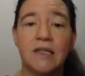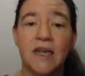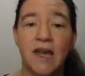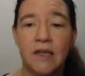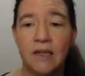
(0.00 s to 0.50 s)

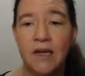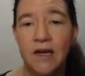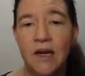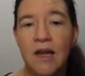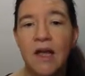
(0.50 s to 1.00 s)
attacker
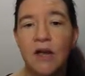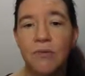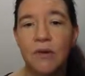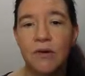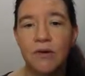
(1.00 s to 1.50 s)
here
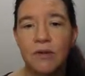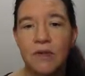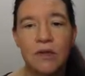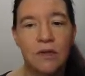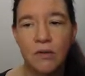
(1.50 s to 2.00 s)

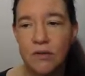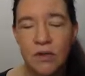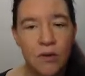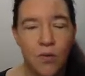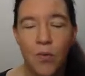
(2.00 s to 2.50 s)
because the
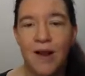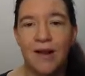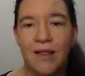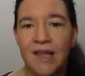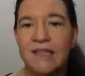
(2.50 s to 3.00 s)
user,
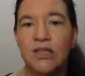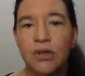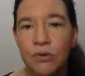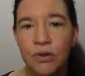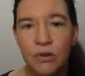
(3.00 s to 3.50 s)
well, that's
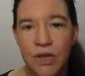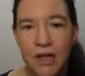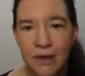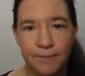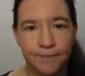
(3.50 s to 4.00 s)
you
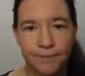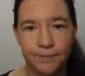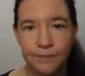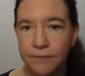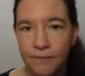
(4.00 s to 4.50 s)
today.
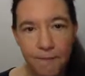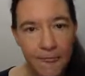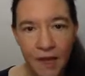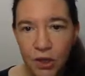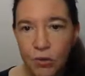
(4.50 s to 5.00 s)

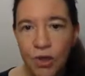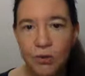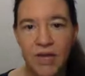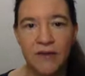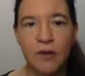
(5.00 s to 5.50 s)
You
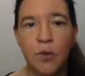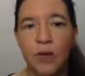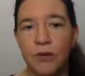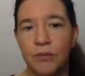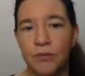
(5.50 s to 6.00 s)
don't have a
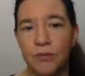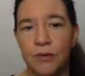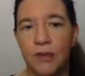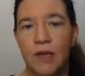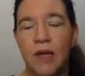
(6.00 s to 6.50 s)
quantum
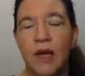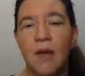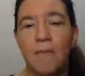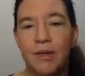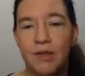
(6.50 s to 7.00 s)
computer.
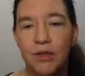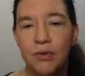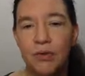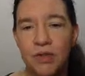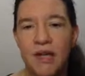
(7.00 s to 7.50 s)
But
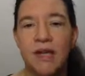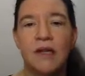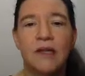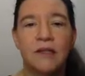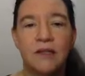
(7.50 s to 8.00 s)
you
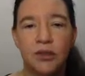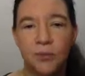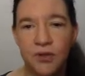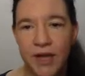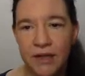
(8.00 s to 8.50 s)
today need to
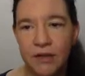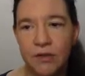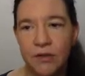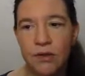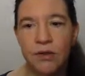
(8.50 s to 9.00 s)
protect
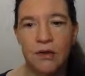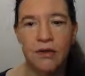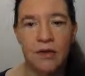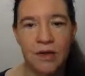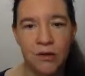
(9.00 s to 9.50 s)
your
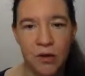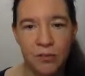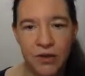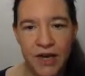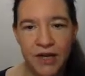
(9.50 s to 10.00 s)

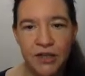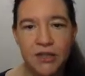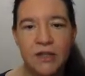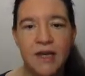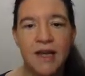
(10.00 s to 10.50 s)

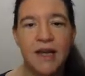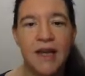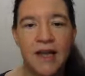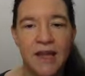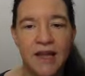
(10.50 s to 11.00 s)
computations
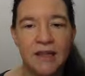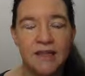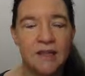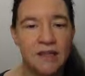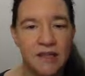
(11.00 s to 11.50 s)

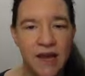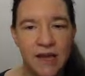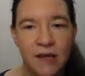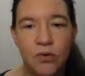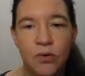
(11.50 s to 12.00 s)
against an
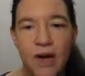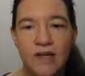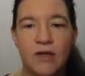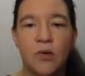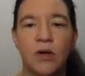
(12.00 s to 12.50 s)
attacker who
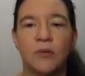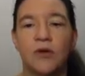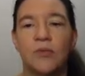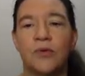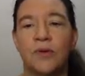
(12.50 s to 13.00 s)
has a quantum
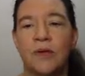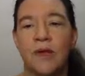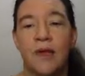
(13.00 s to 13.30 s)
computer.